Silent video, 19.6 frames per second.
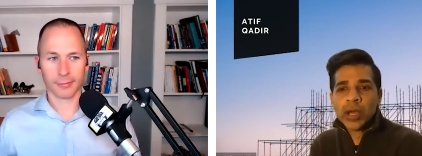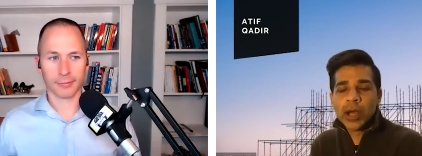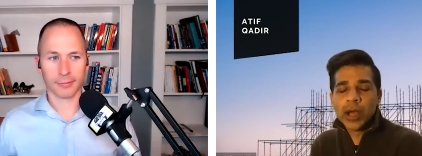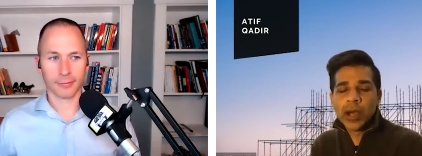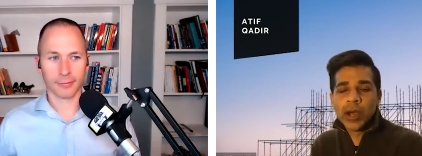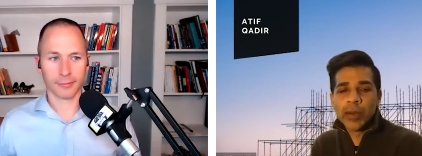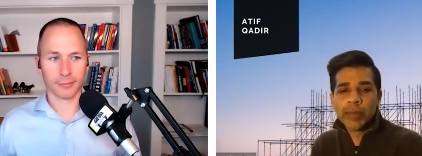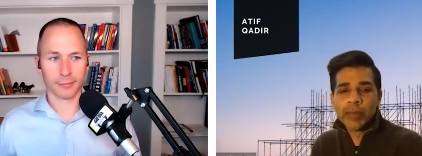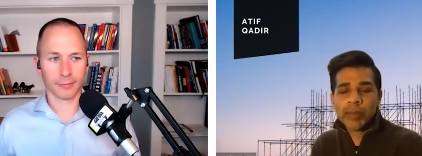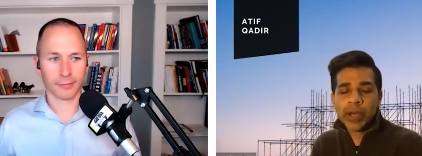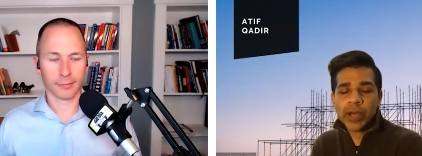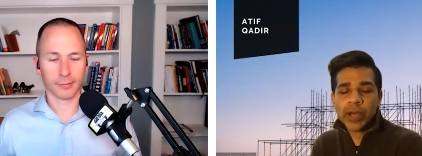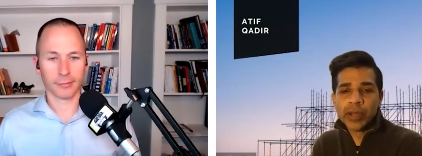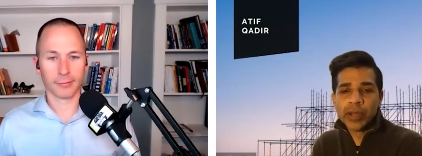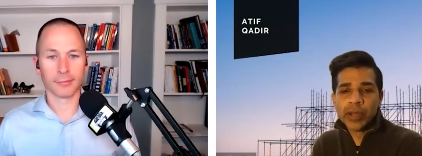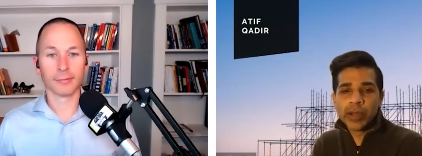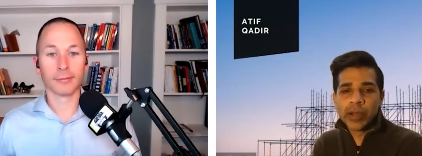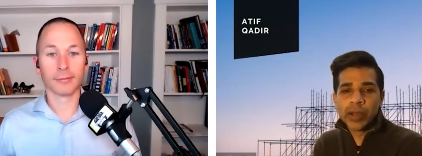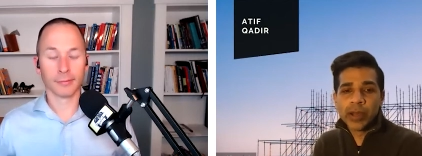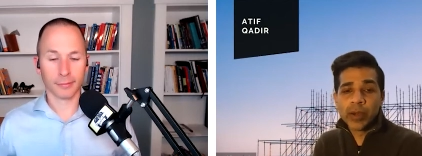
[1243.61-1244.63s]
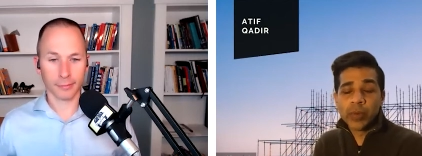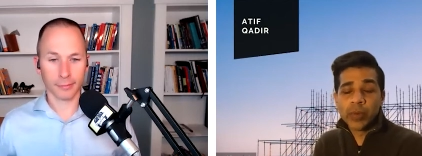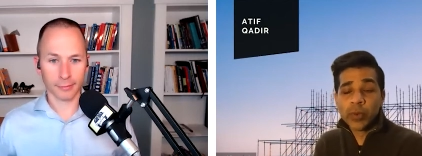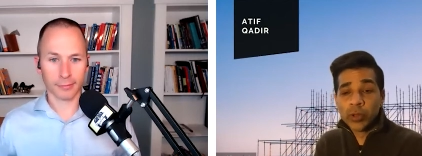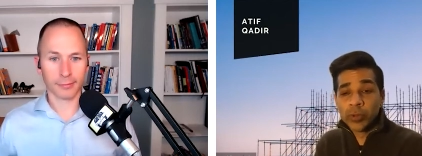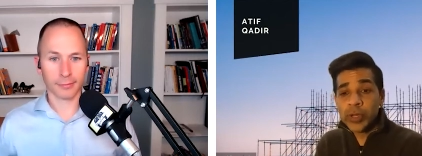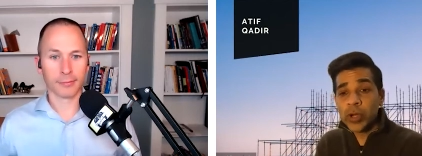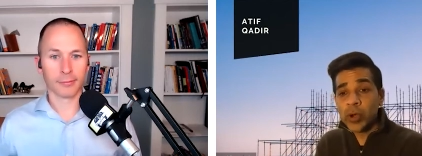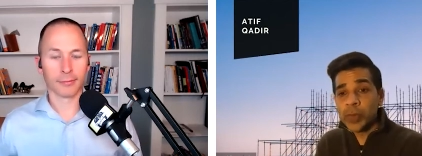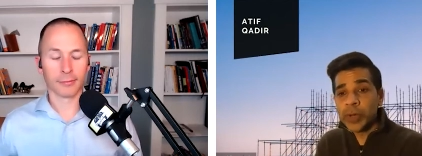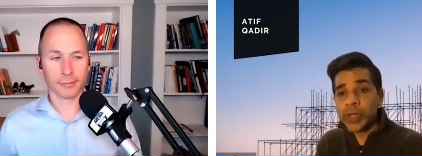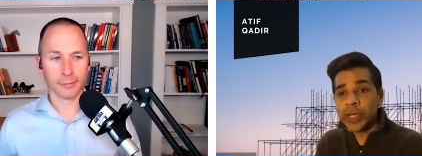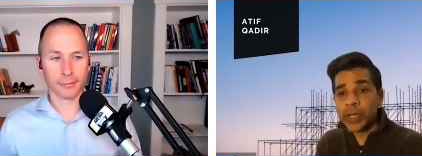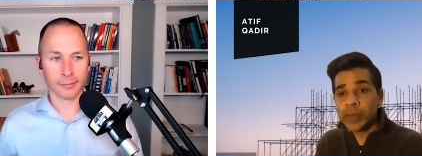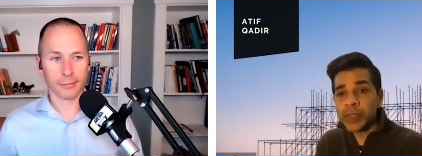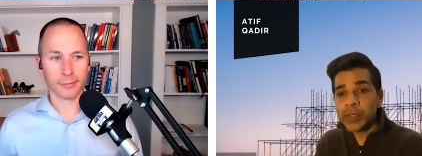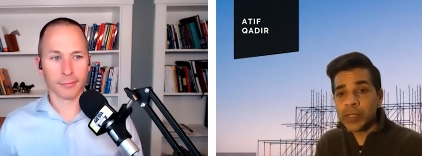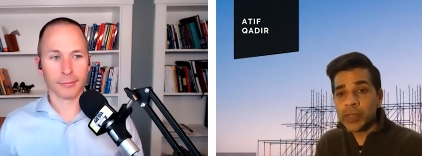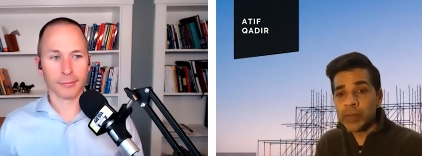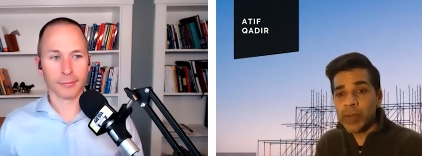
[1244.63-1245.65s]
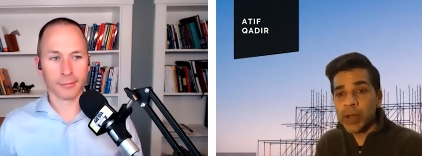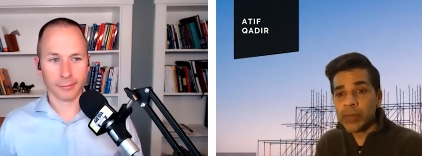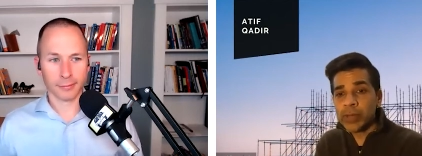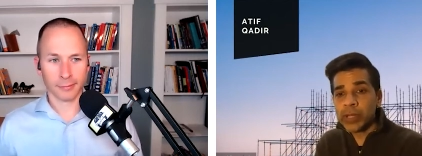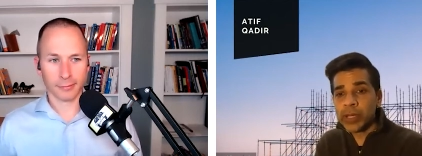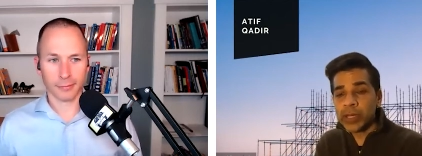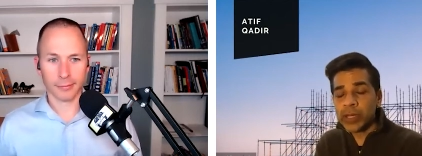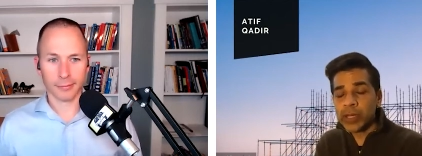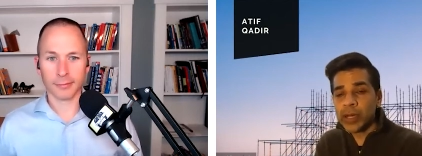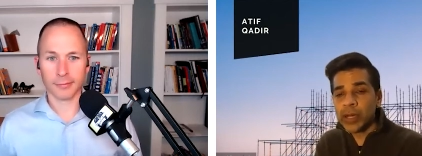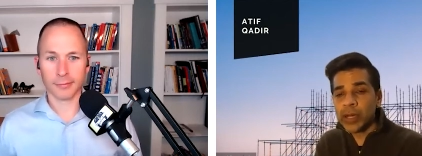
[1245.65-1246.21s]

Speaker 1: But we'll be opening up to the public